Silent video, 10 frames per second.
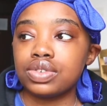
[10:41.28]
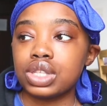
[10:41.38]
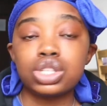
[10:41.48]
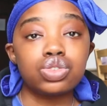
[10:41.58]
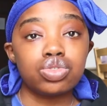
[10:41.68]

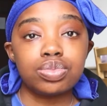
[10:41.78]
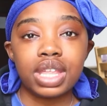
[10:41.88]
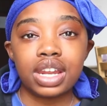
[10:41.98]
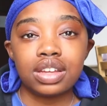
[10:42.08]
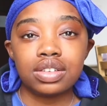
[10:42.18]
for this group
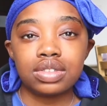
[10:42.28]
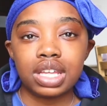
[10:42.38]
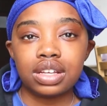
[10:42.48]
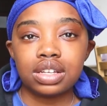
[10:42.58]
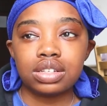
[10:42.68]
that
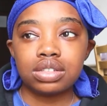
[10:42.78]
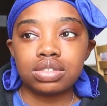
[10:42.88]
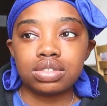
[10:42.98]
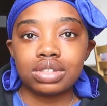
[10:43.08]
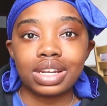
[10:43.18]

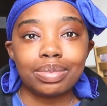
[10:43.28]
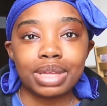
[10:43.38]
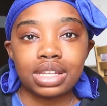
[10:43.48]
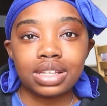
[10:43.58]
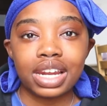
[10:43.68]
I'm
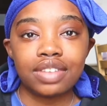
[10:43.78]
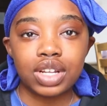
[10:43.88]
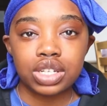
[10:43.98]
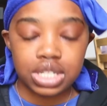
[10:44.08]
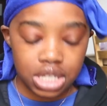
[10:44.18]
in, that I
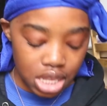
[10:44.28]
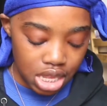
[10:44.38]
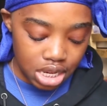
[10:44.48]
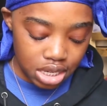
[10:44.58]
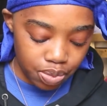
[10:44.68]
volunteer
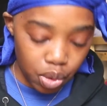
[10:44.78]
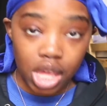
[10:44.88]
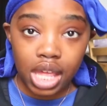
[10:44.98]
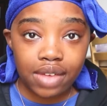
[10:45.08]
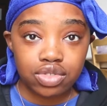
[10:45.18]
in,
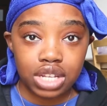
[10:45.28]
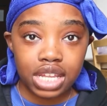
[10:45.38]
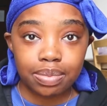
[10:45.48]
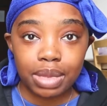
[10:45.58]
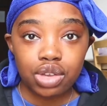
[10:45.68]
where I have to
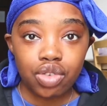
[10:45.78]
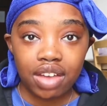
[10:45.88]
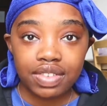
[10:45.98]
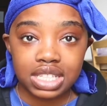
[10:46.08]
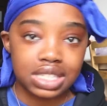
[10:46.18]
like make
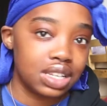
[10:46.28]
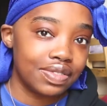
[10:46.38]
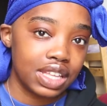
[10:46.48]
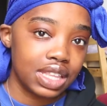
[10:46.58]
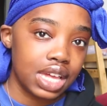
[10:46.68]
graphics and
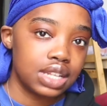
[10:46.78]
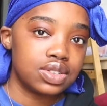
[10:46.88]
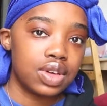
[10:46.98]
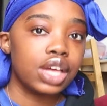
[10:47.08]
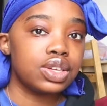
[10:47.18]
stuff like that.
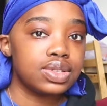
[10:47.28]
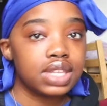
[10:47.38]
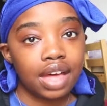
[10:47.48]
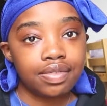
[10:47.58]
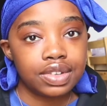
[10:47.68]
So I use
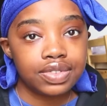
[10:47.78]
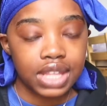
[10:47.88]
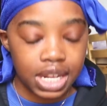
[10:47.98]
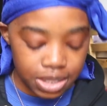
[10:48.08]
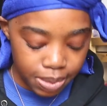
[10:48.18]
Canva for
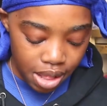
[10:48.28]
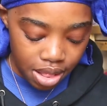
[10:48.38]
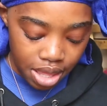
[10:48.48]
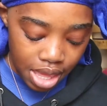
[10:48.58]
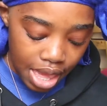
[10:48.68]
that as
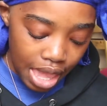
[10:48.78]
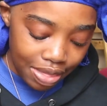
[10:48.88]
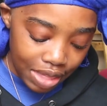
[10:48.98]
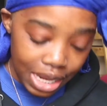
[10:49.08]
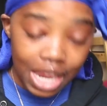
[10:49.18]
well.
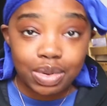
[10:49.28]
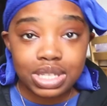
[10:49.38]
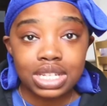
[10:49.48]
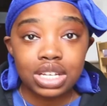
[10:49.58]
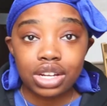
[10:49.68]
And then I
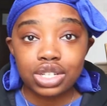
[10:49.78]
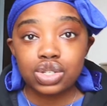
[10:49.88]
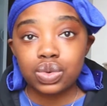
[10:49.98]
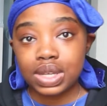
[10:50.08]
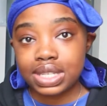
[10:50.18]
recently got
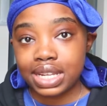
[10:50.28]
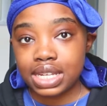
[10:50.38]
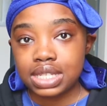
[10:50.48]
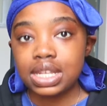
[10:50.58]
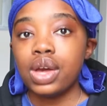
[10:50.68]
into
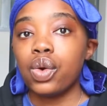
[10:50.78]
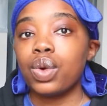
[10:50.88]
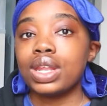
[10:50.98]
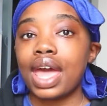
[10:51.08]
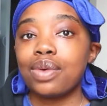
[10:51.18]
Quizlet
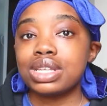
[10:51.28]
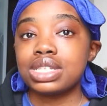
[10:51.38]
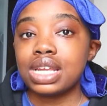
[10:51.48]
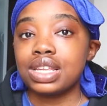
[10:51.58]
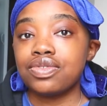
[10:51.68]
when I
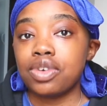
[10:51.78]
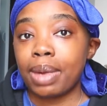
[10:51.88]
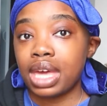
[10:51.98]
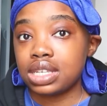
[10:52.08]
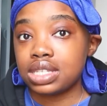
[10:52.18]
was studying for
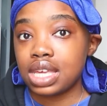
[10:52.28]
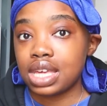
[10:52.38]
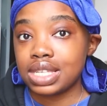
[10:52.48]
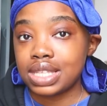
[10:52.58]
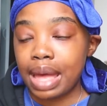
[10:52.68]
my
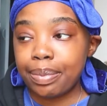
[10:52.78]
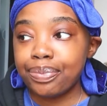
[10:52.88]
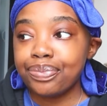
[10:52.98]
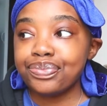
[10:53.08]
HSK exam.